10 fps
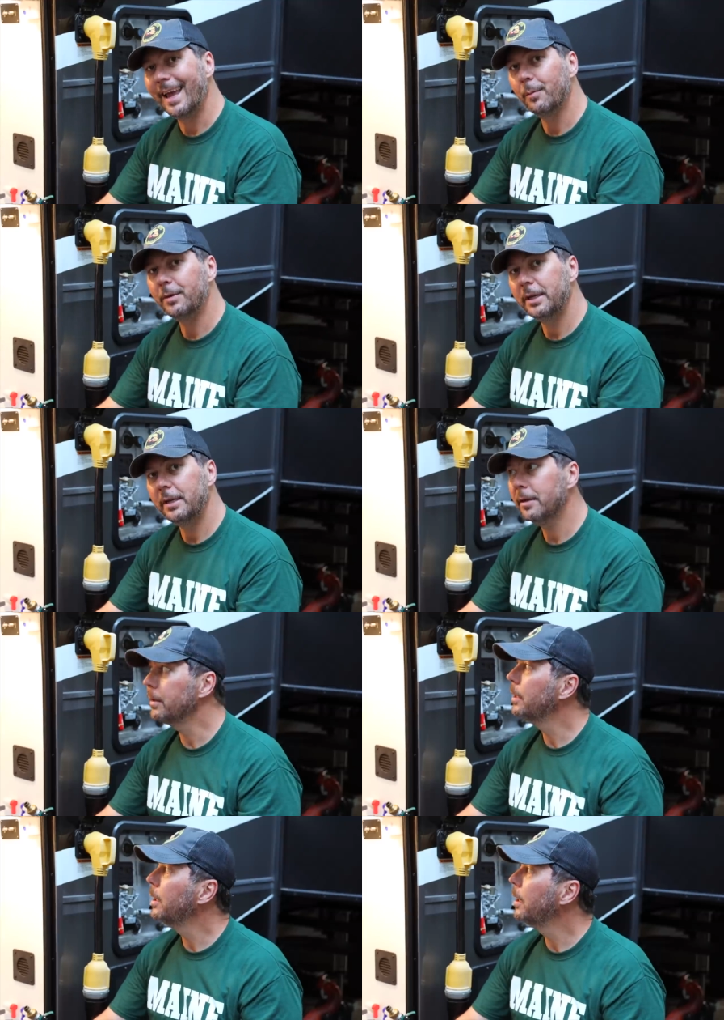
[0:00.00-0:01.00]
empty
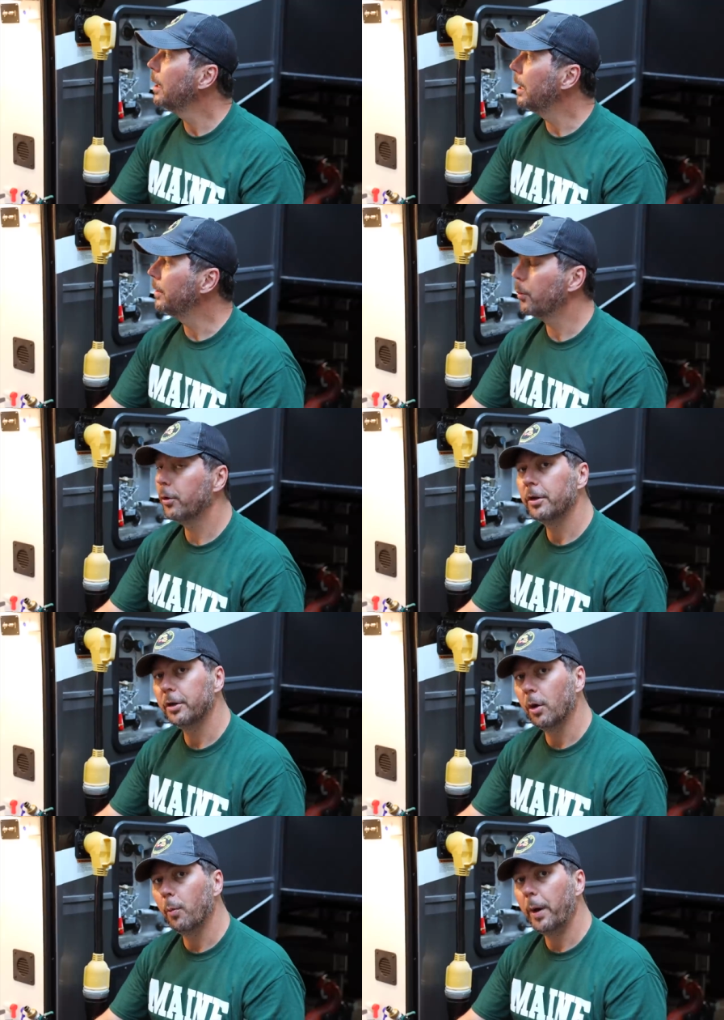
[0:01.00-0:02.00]
and then we're gonna
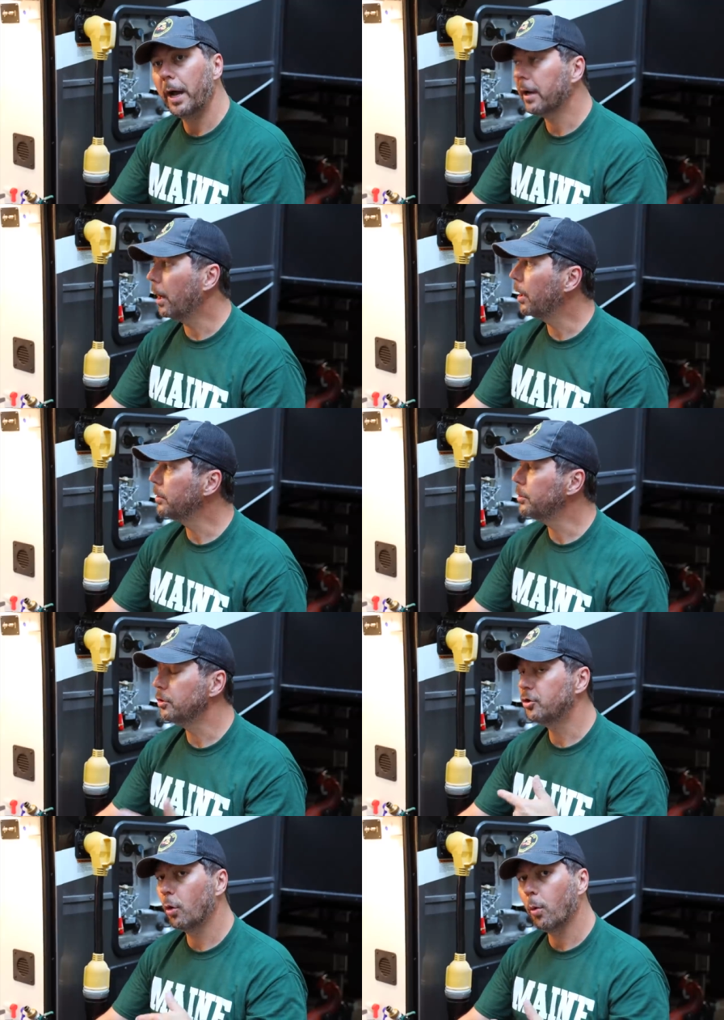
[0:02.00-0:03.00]
go back onto
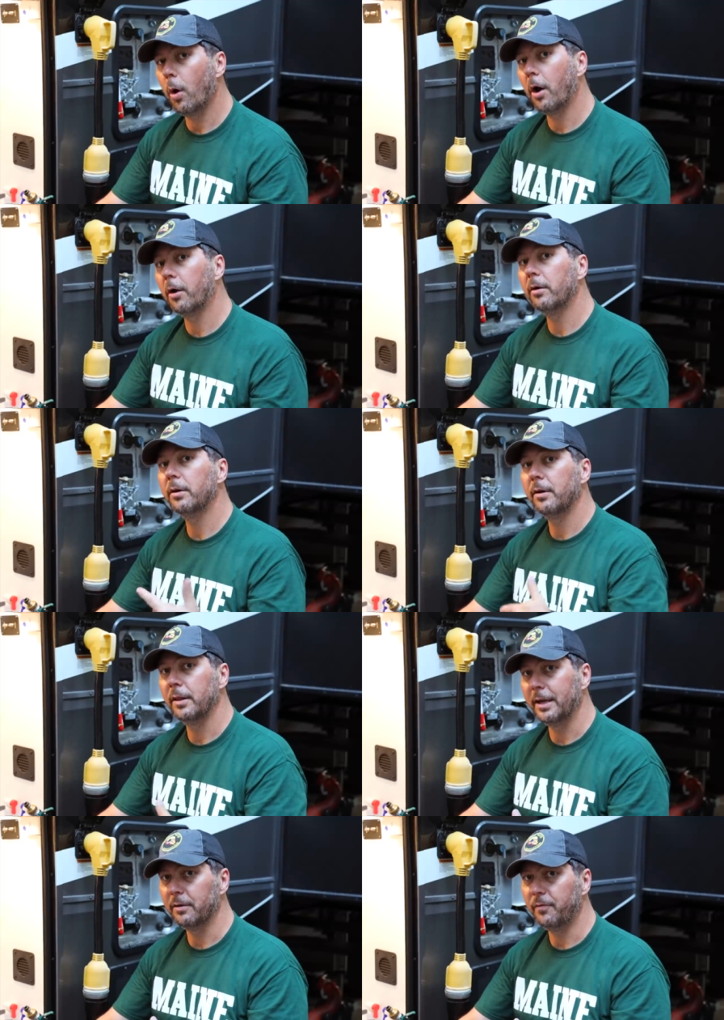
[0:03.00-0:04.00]
shore water
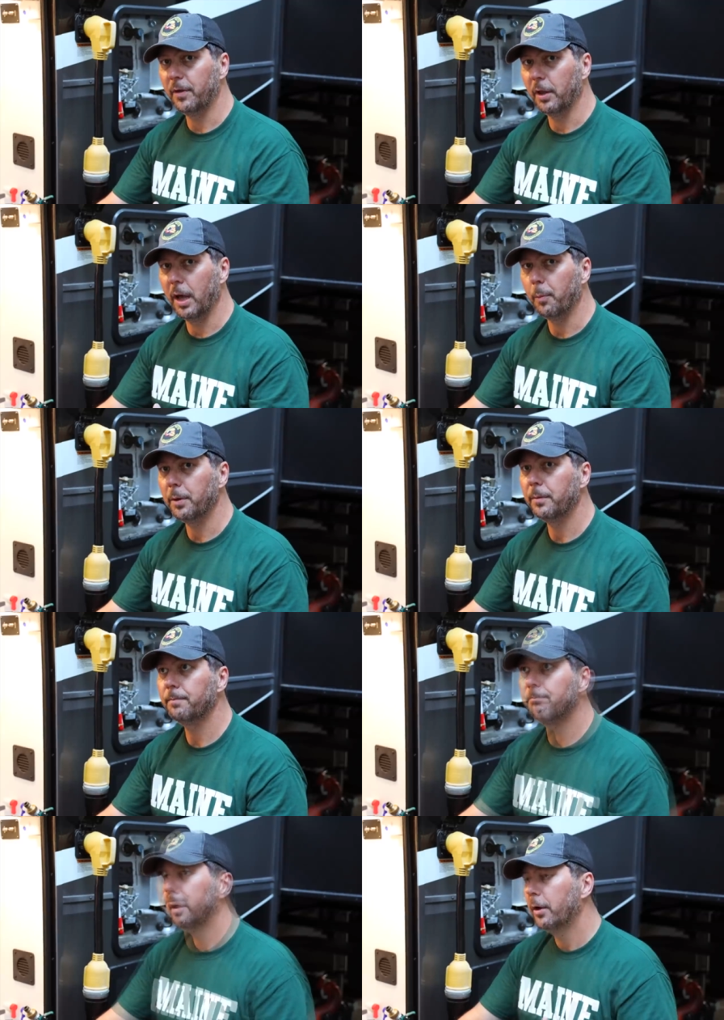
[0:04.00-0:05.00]
let it fill up.
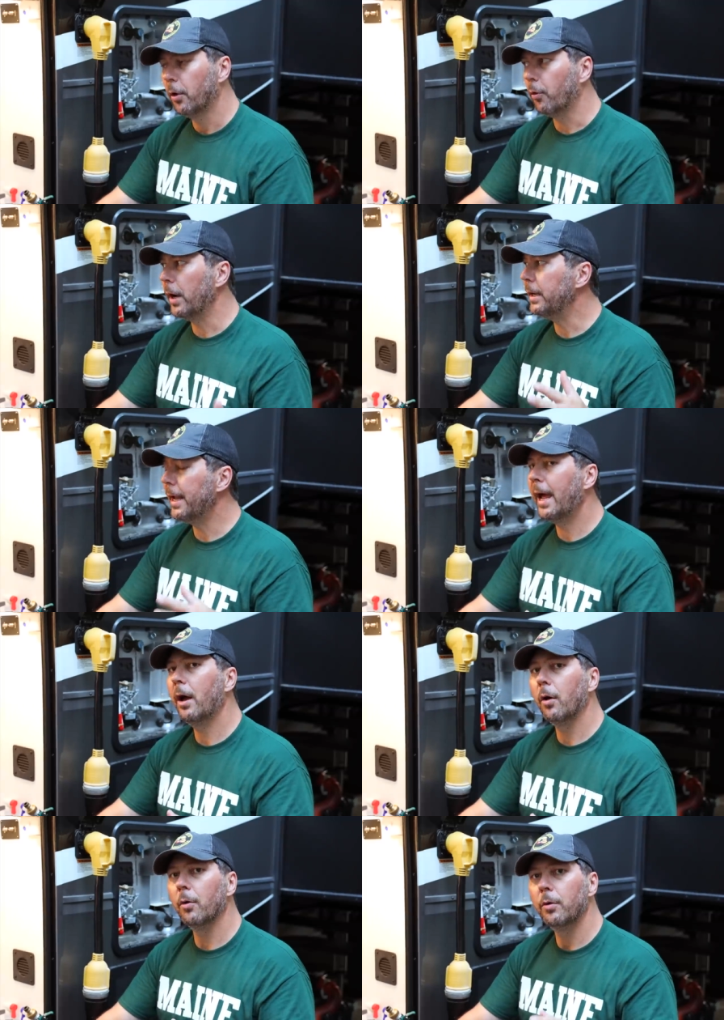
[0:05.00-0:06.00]
Right
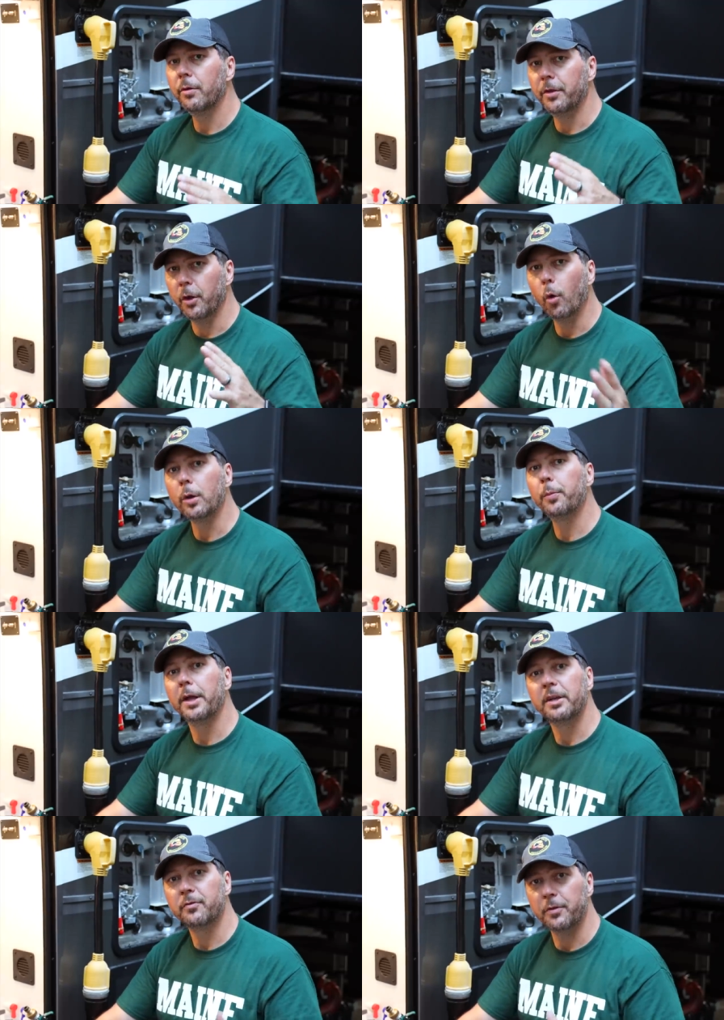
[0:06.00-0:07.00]
now, the only
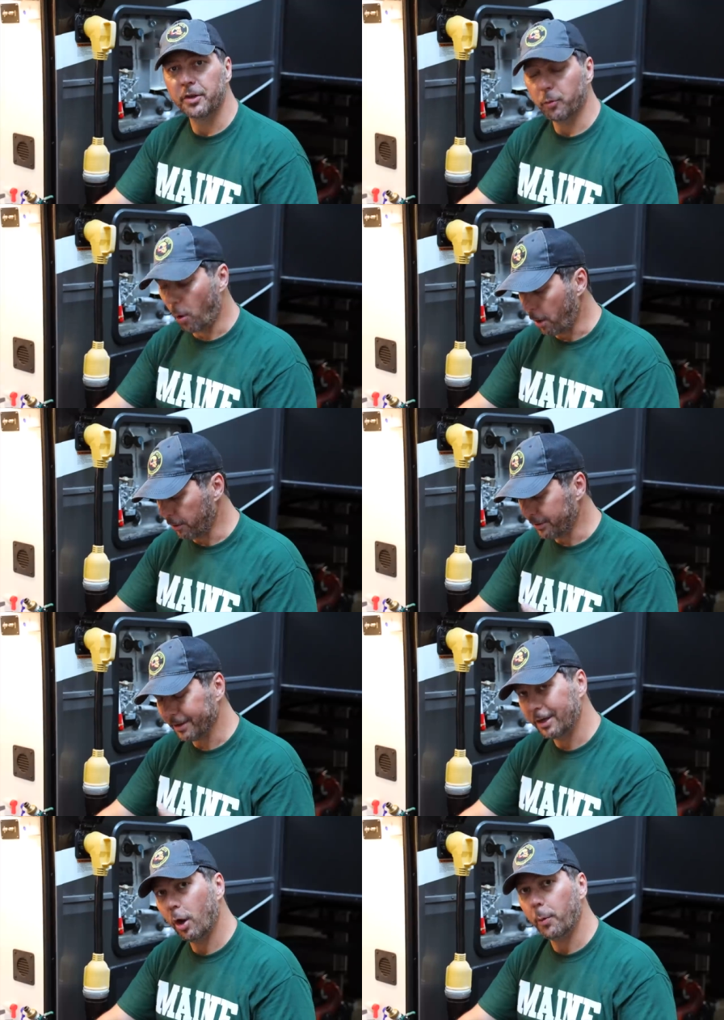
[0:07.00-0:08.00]
place for this water to
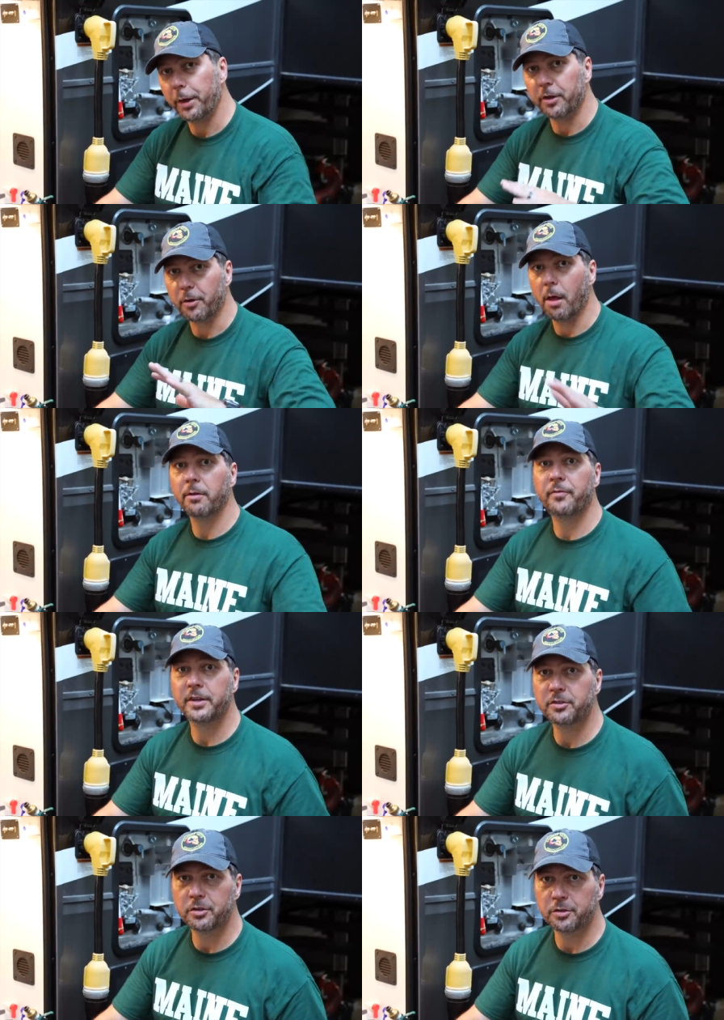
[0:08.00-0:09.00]
go because all the
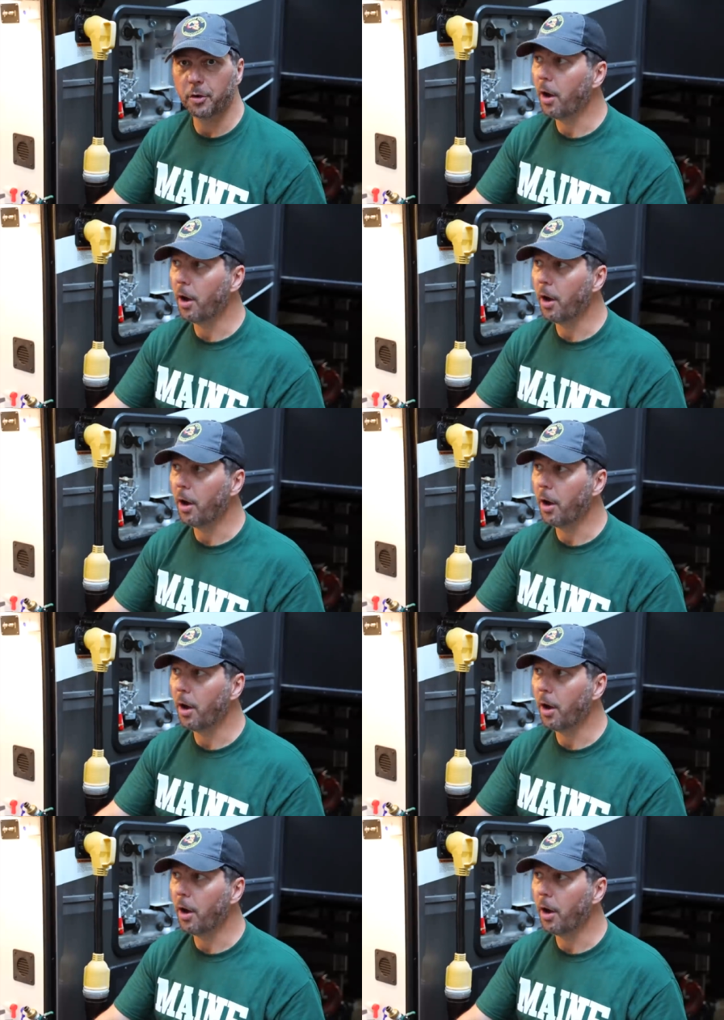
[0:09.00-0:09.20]
fixtures are